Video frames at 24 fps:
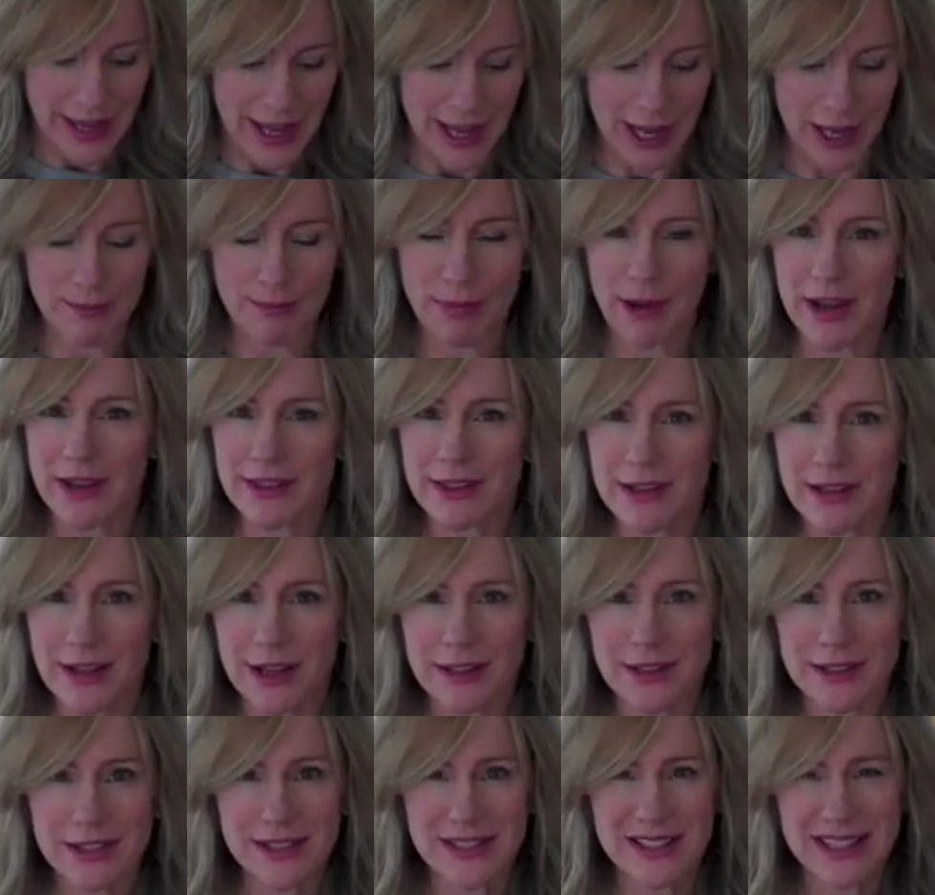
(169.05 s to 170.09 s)
And by the
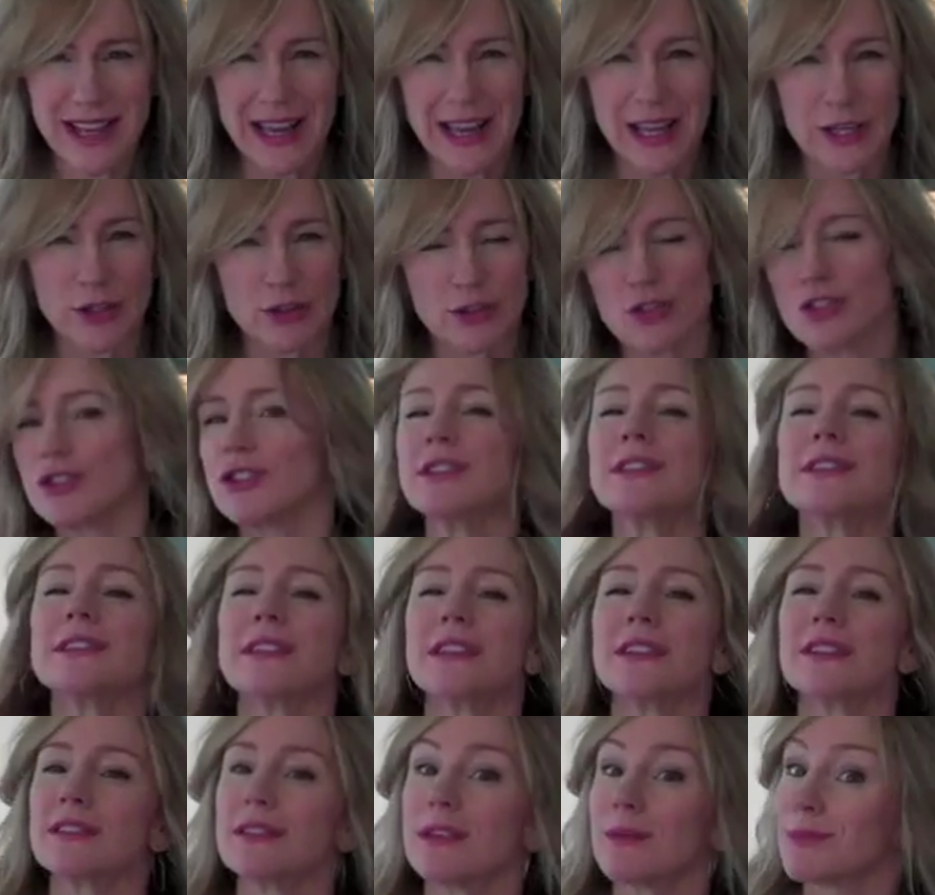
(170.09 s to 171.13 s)
next day, you should see
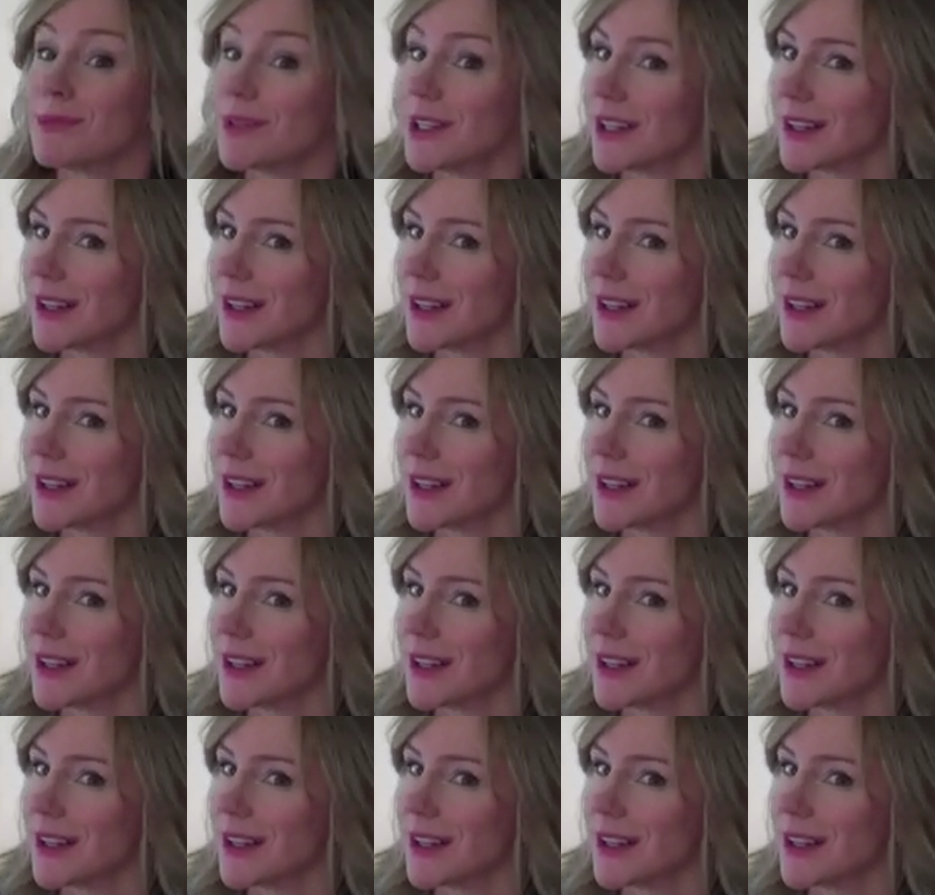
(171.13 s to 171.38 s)
something